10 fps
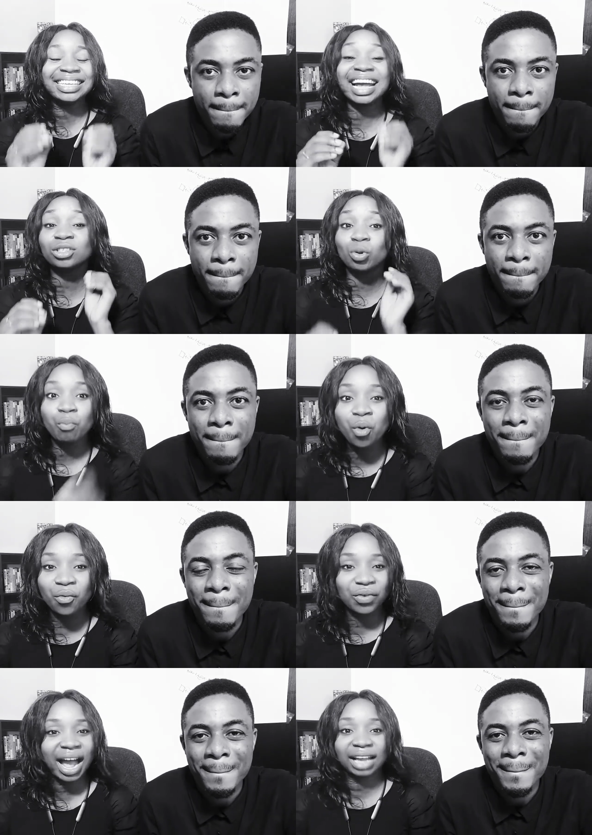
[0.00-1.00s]
Speaker 1: needed to
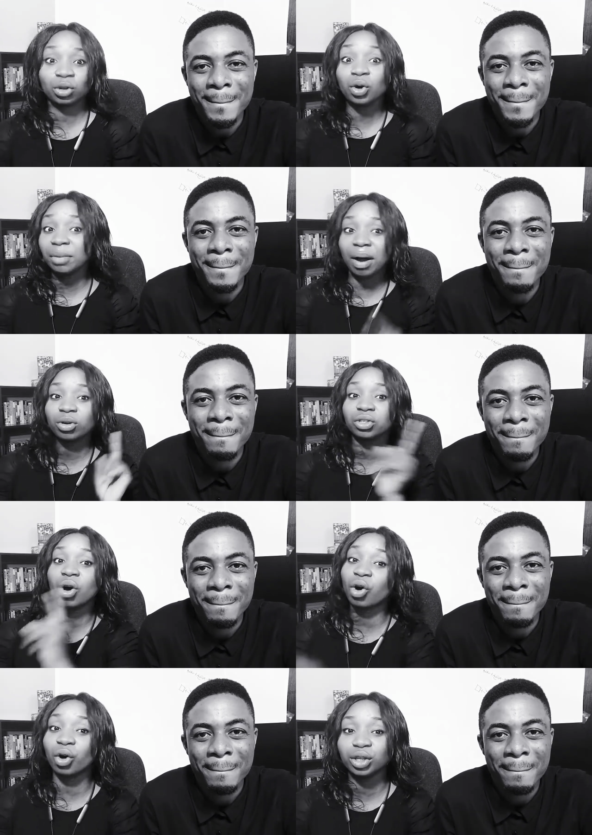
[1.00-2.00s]
move. I told him I was
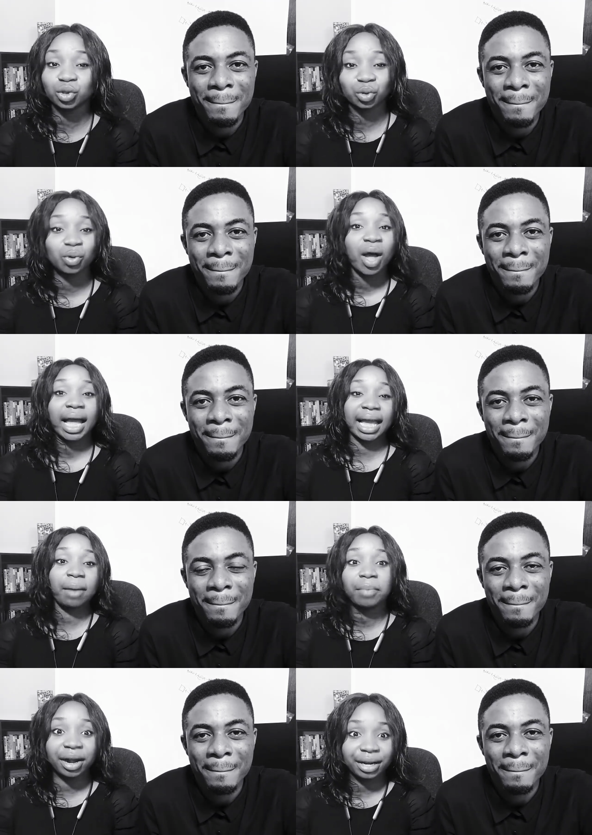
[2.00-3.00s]
not going to
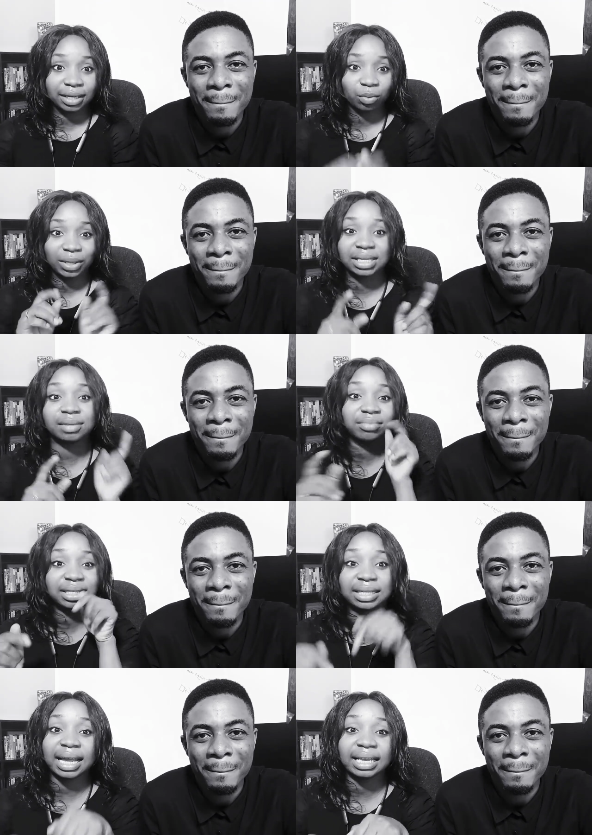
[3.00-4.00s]
get married with him
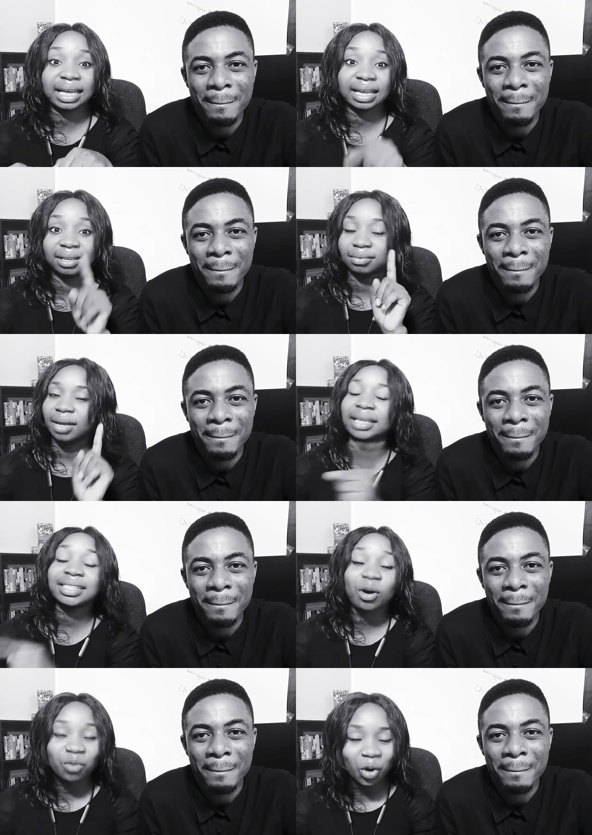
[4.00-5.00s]
staying in a
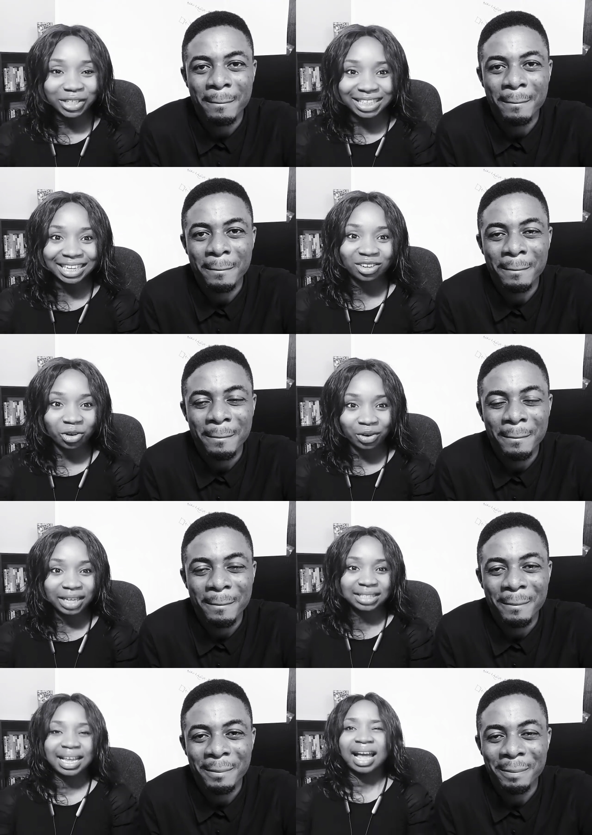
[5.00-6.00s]
self-contained. All
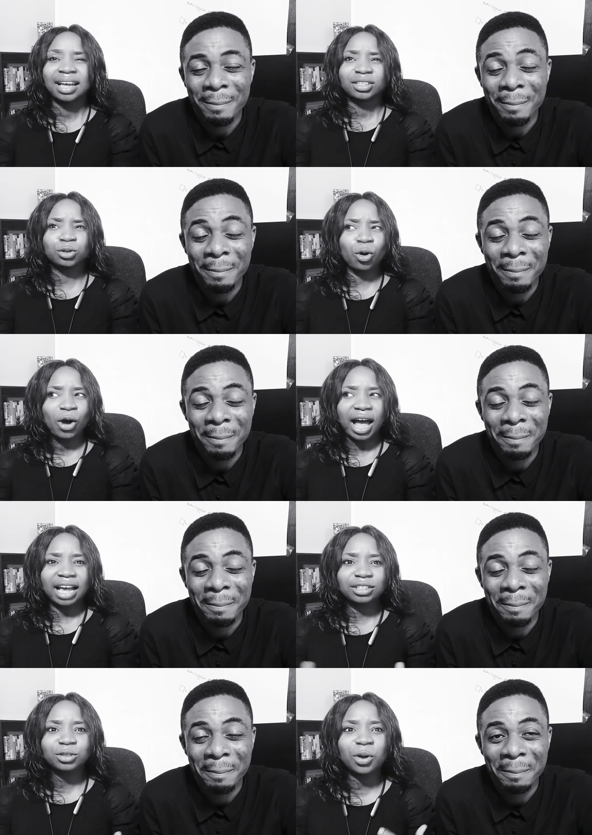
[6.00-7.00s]
right,
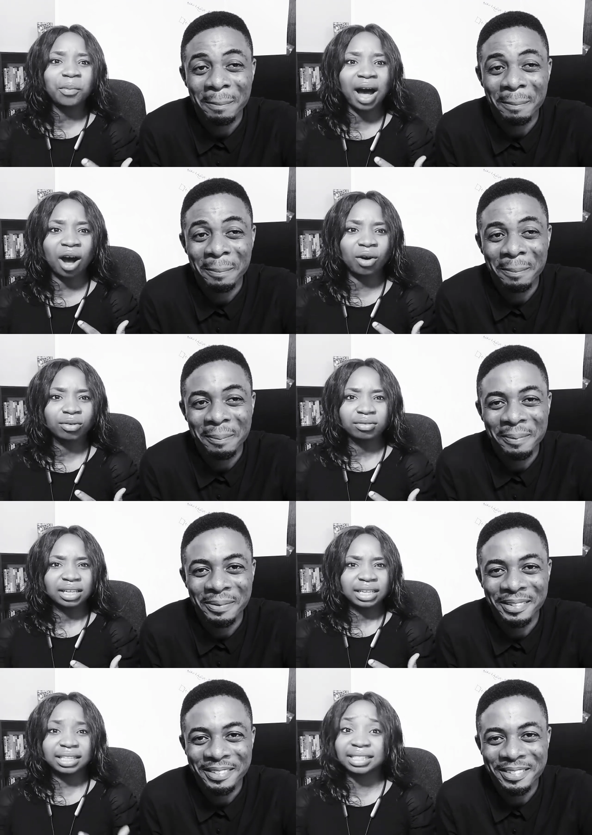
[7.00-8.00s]
so
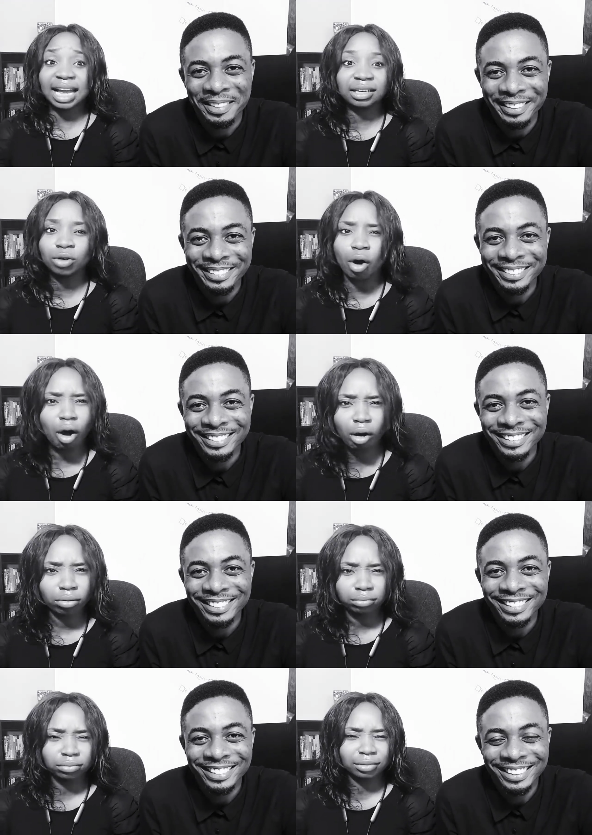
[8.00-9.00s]
somehow he said
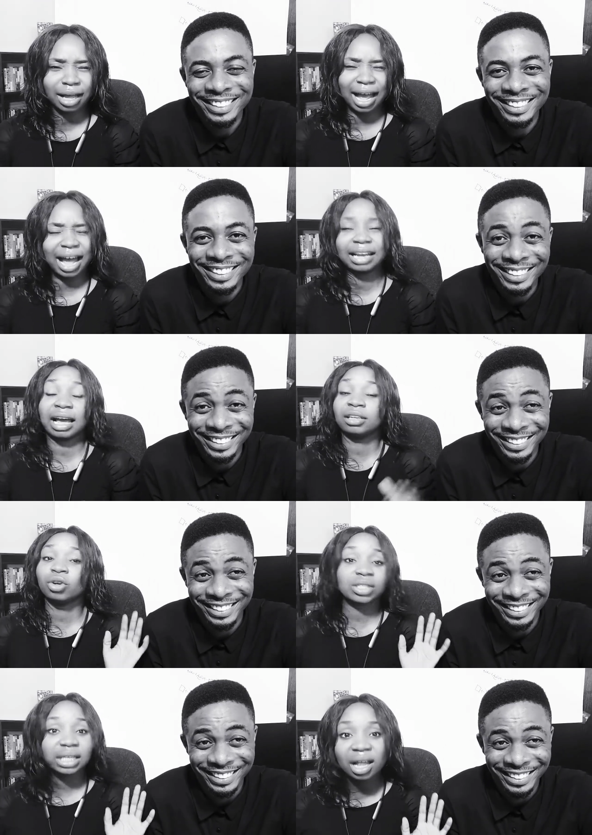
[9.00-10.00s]
no, and I
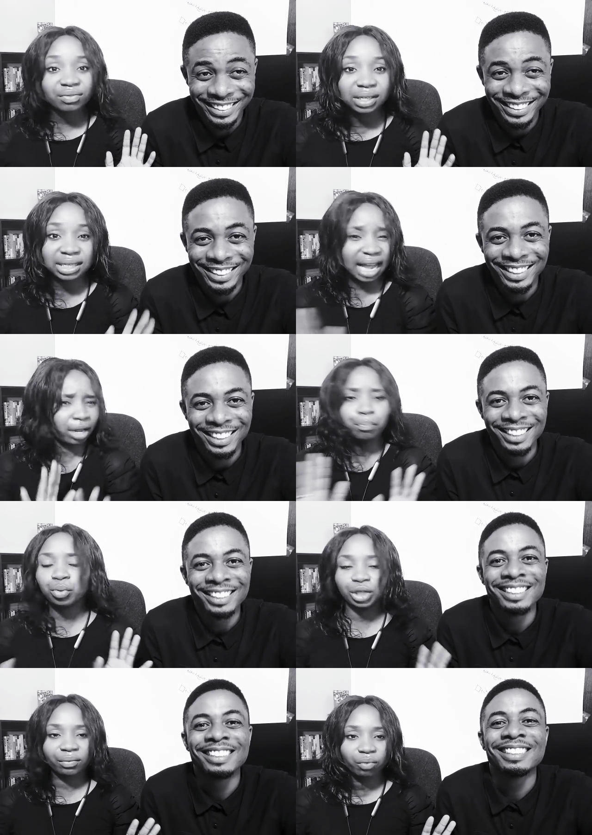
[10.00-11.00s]
just left it. I didn't
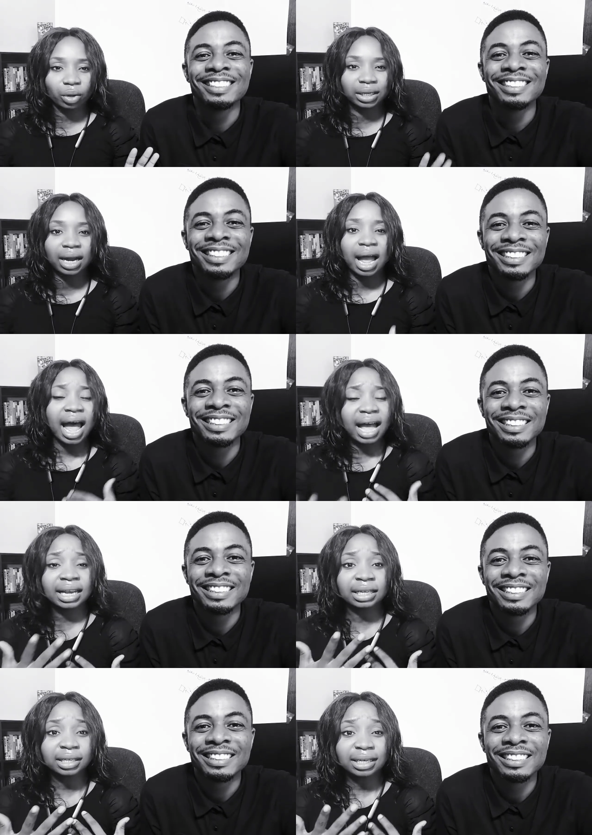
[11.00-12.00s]
push it further.
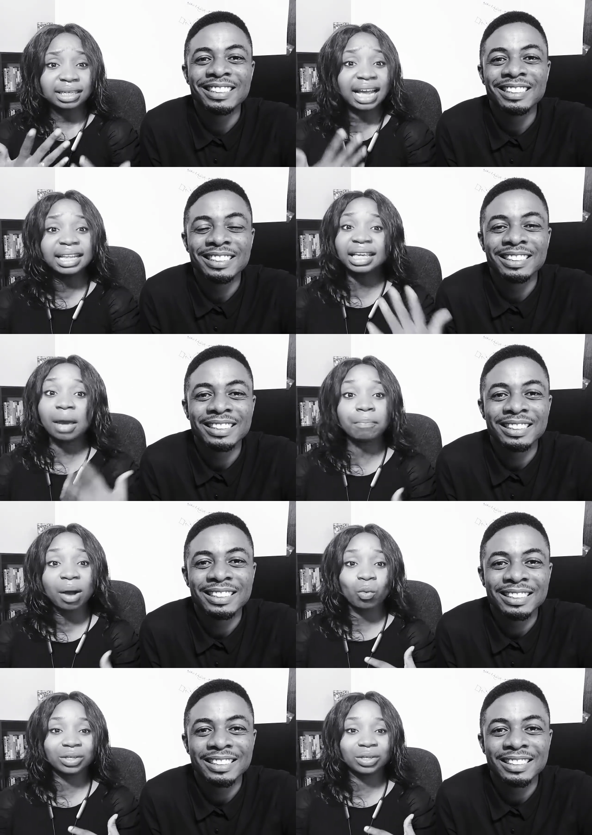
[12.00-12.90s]
And then he came back one